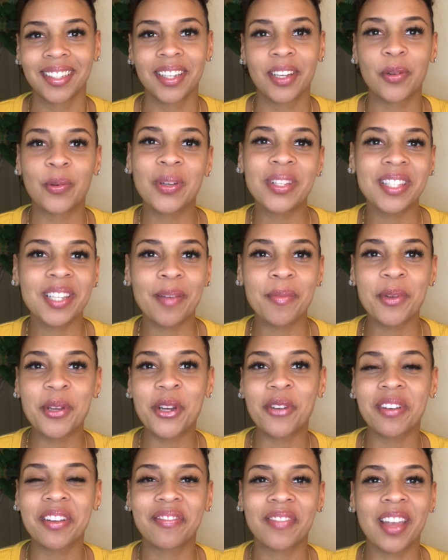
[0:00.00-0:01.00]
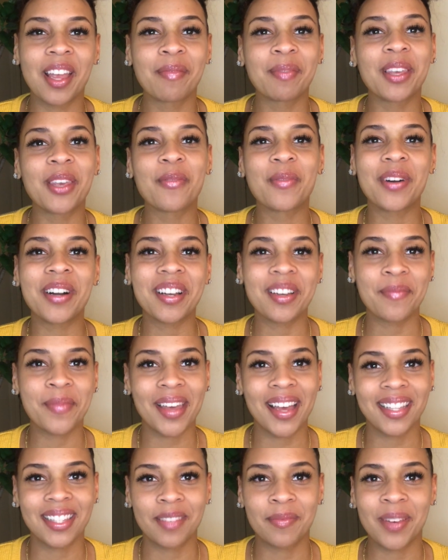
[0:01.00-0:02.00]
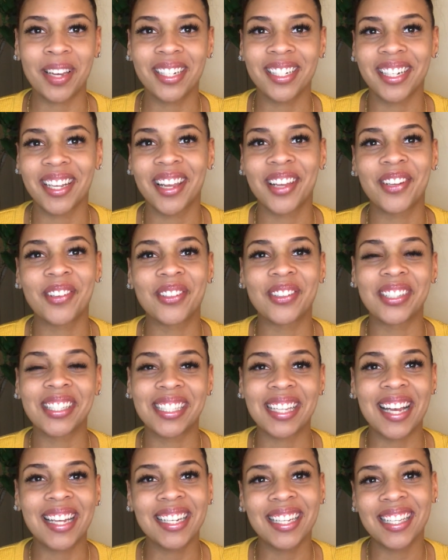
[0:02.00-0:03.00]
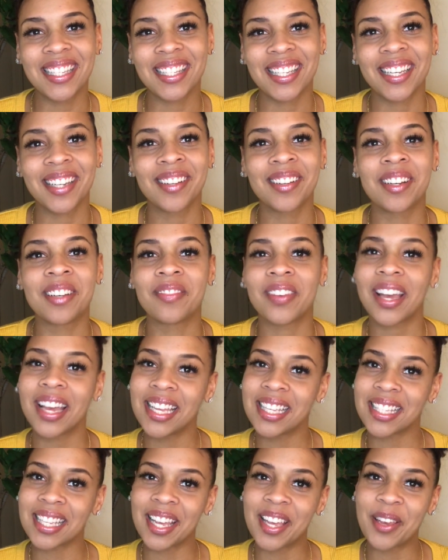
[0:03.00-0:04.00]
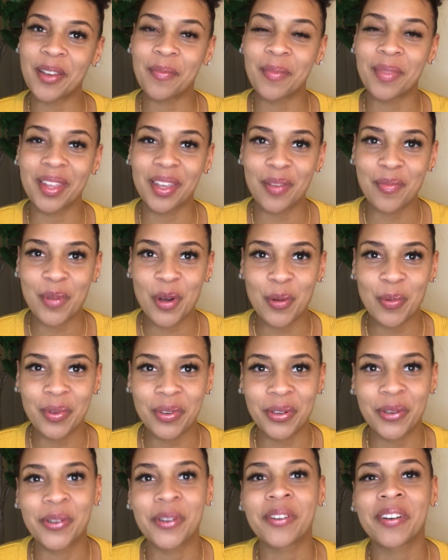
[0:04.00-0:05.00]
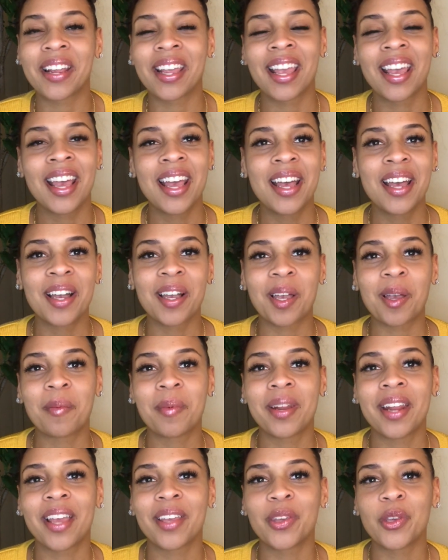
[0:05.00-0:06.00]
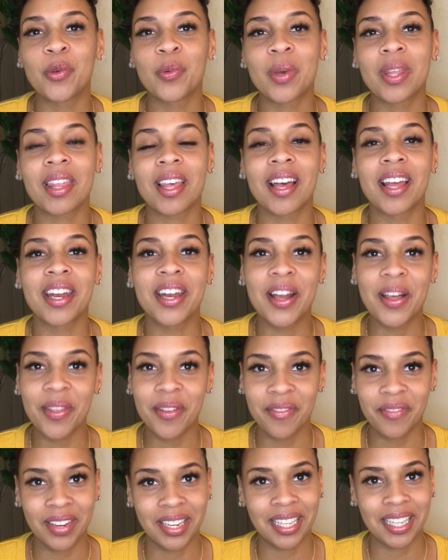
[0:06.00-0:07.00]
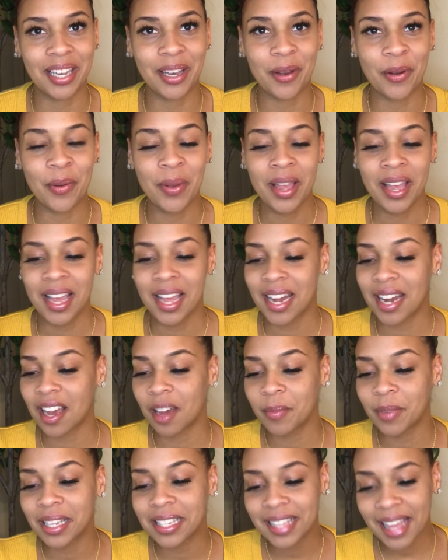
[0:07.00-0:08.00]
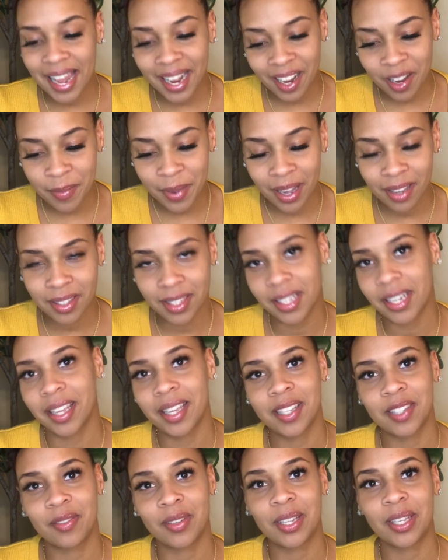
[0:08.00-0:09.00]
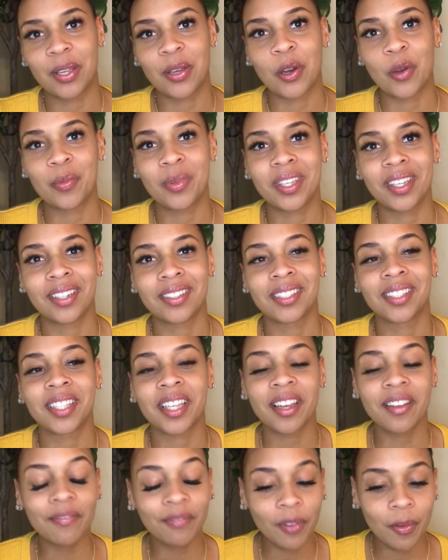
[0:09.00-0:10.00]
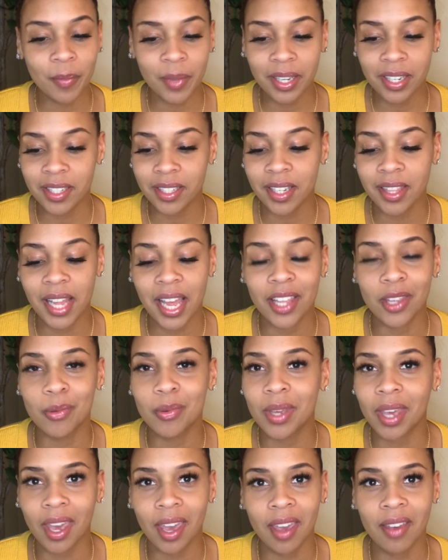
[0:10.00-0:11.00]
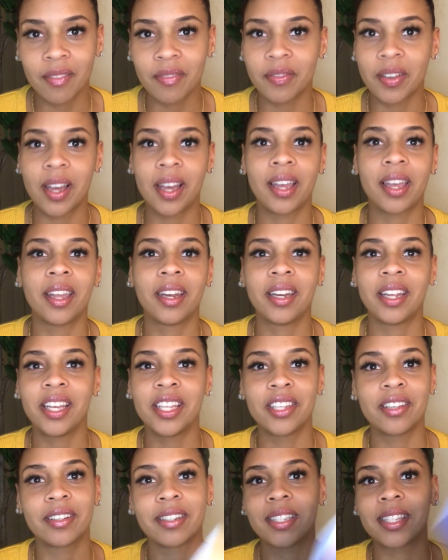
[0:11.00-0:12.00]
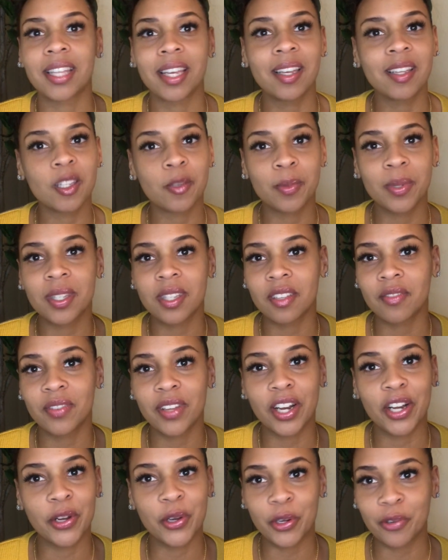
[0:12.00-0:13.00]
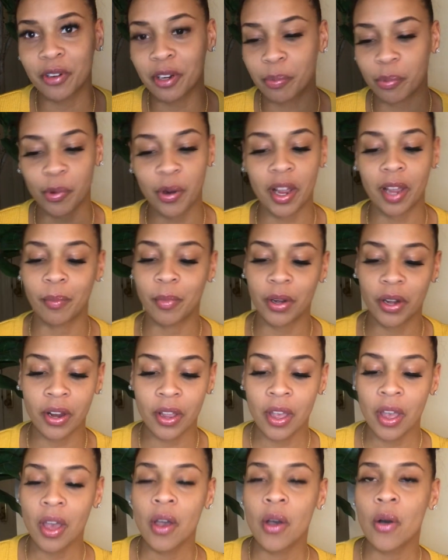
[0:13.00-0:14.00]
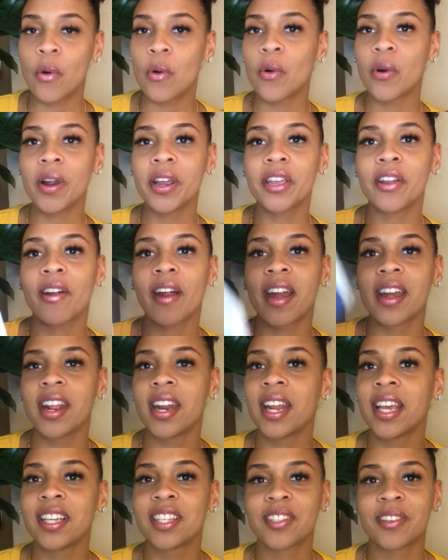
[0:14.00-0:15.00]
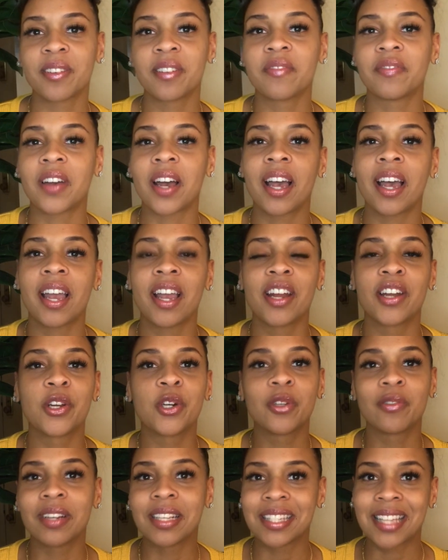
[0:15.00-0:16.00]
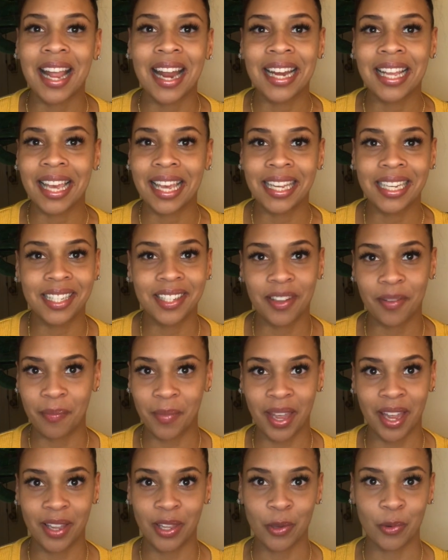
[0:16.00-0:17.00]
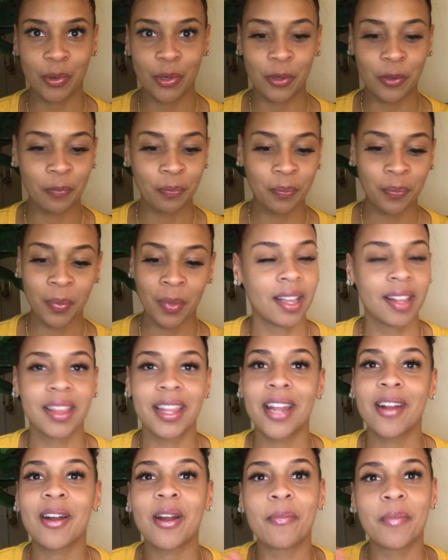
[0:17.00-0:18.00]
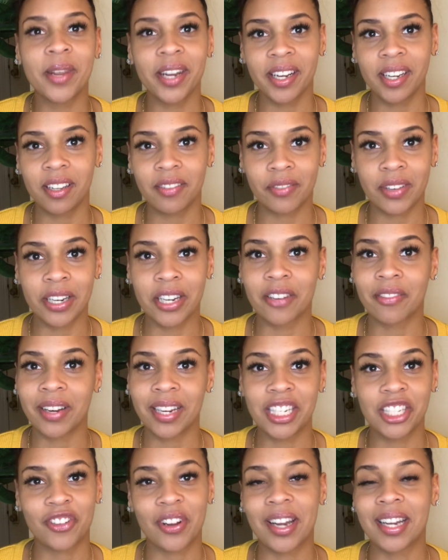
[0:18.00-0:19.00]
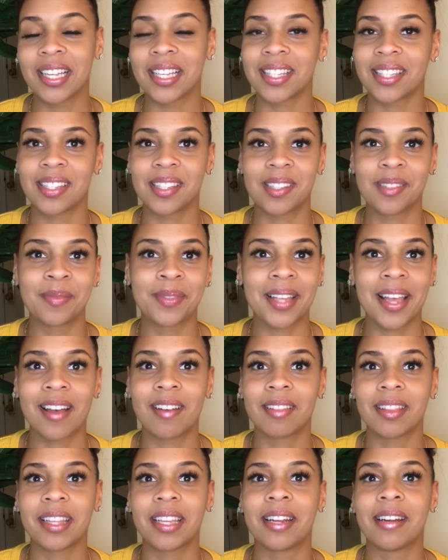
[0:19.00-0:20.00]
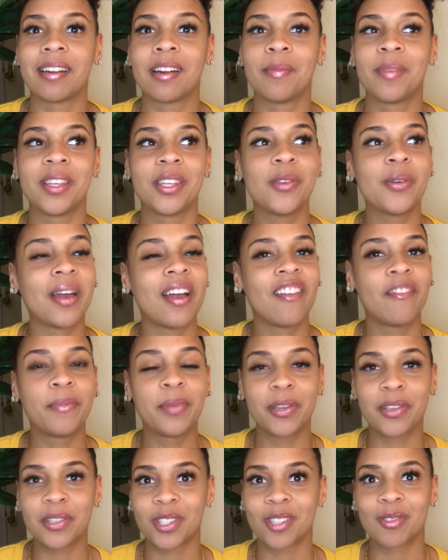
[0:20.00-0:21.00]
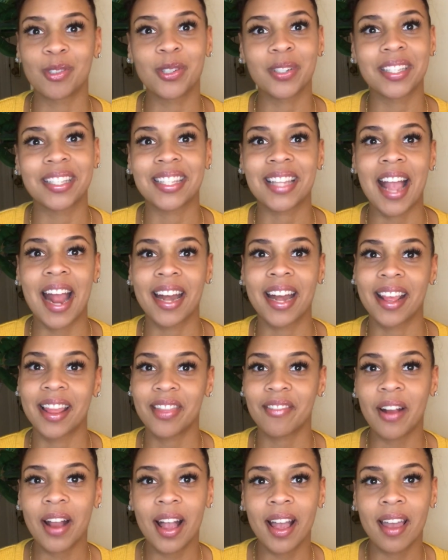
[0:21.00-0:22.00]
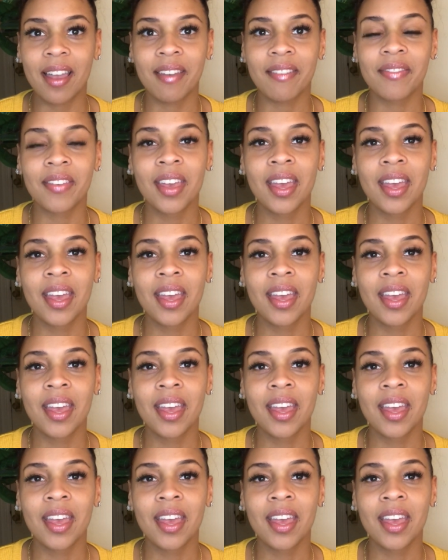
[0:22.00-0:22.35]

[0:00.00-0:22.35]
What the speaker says: What's up, Notary family? Welcome back to my channel. Shanice here of SM The Mobile Notary, coming at you with another video. Now, I'm excited about today's video because it's information that you can't find in your state-specific notary primer or your NNA certified notary signing agent manual. There are many different great training systems out there. I mean, you have Bill Soroka Sign and Thrive,